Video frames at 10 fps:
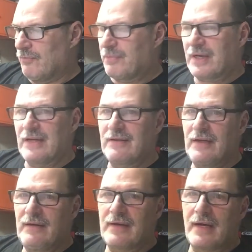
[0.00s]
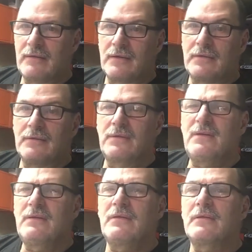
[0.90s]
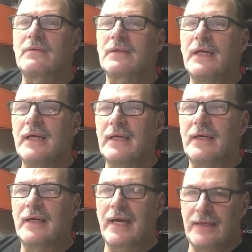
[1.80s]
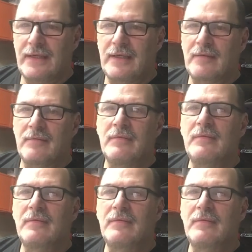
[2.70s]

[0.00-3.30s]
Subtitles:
But I did download a editing